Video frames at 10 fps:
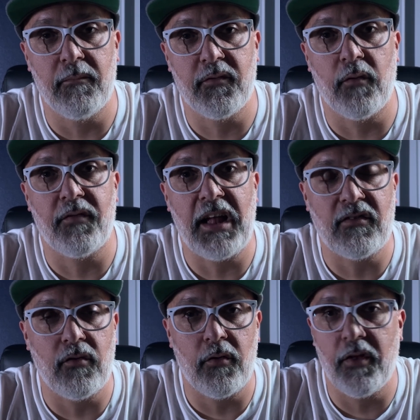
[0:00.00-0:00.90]
So if
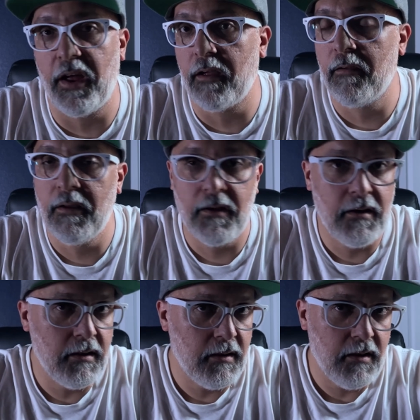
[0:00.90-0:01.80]
that's your thing,
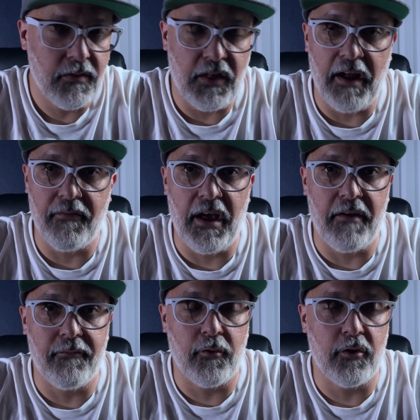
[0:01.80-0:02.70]
they have
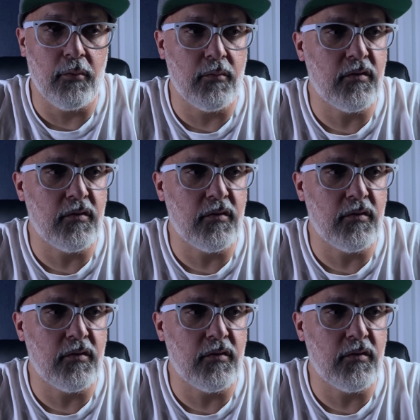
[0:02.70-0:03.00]
that for you.